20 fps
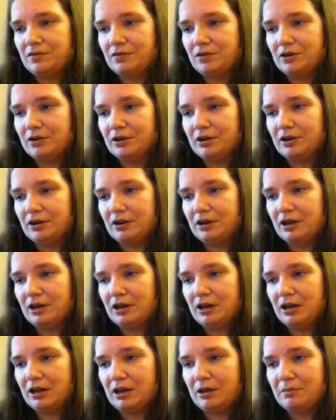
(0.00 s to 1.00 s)
for
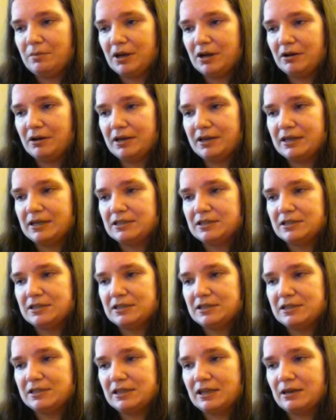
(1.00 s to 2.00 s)
Americans
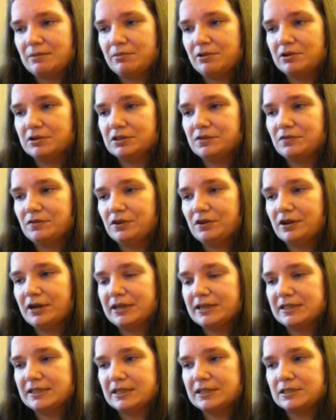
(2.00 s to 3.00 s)
Disabled for
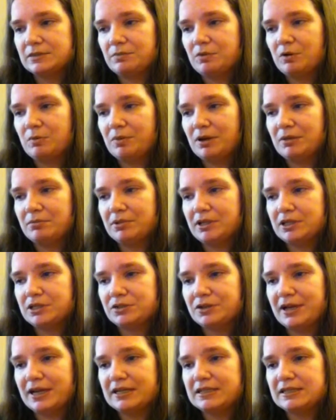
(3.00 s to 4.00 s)
Accessible Public
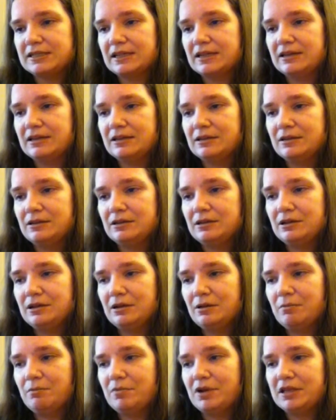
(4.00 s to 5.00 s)
Transit,
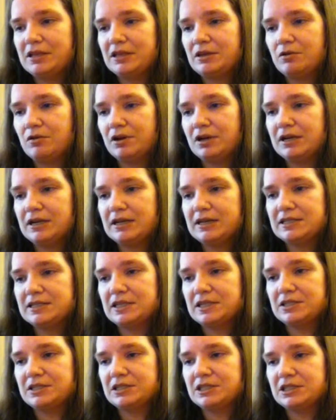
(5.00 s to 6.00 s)
but the
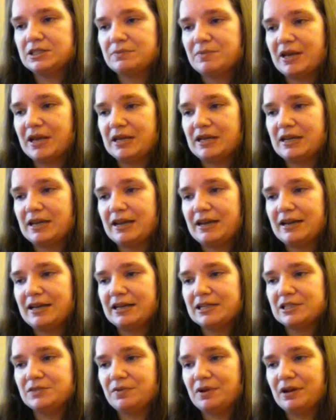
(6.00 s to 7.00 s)
organization's mandate
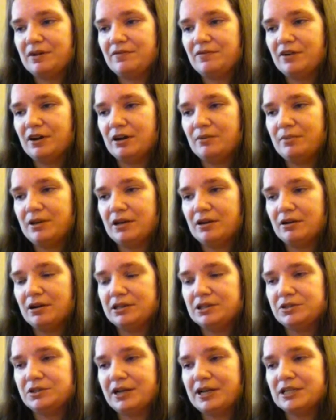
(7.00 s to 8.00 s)
has spread far
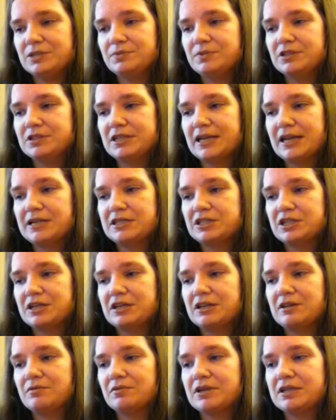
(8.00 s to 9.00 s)
beyond
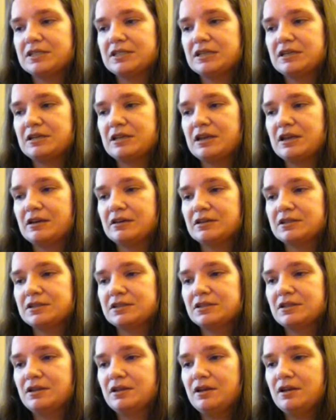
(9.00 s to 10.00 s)
transportation in recent
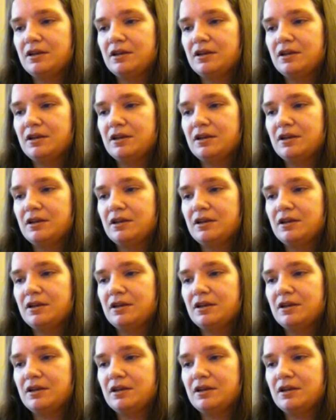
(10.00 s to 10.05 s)
years.